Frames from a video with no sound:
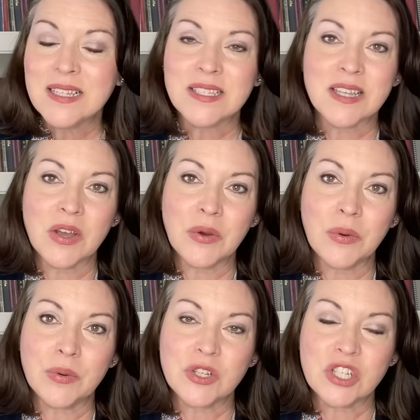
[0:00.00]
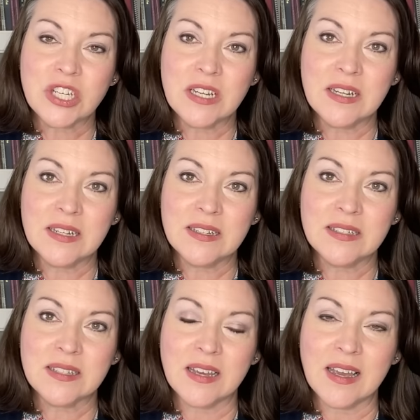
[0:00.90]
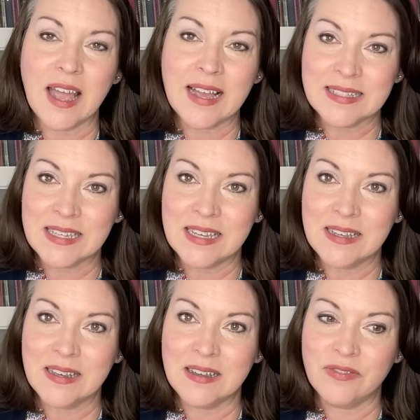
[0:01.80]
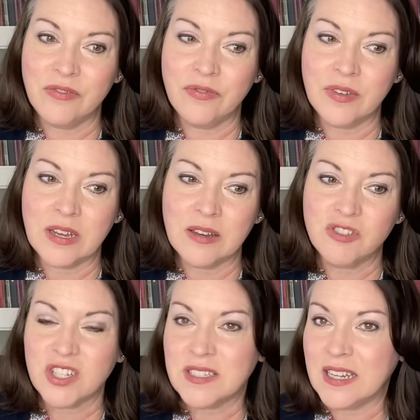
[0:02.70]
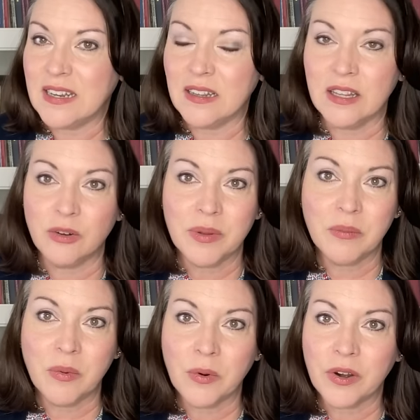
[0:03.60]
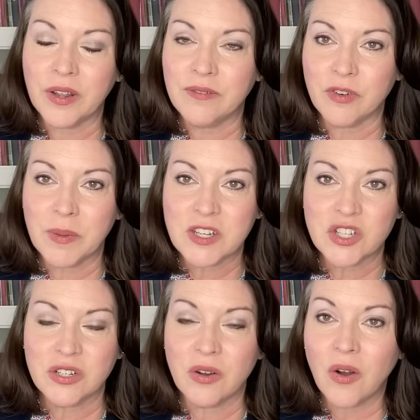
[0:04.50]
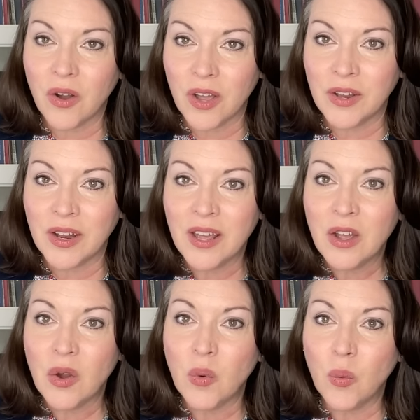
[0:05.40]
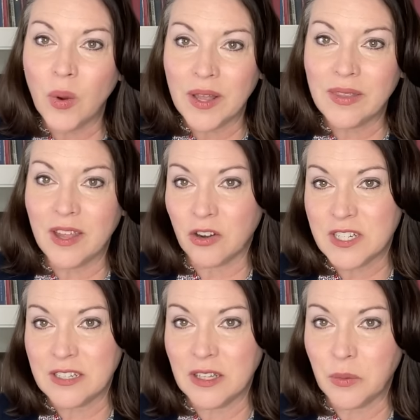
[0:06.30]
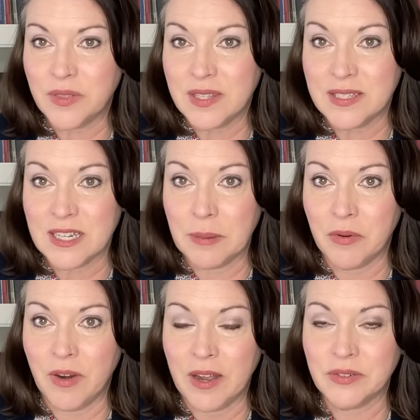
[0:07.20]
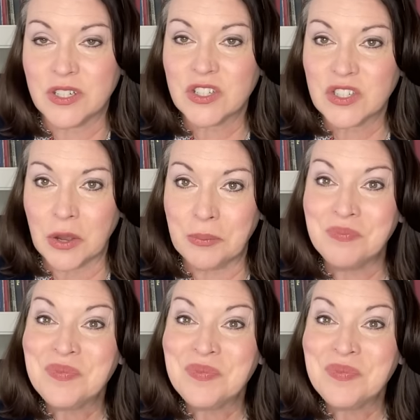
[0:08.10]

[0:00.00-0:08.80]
so she is asking uh, just to get a little bit more information on what they're dealing with this time around. So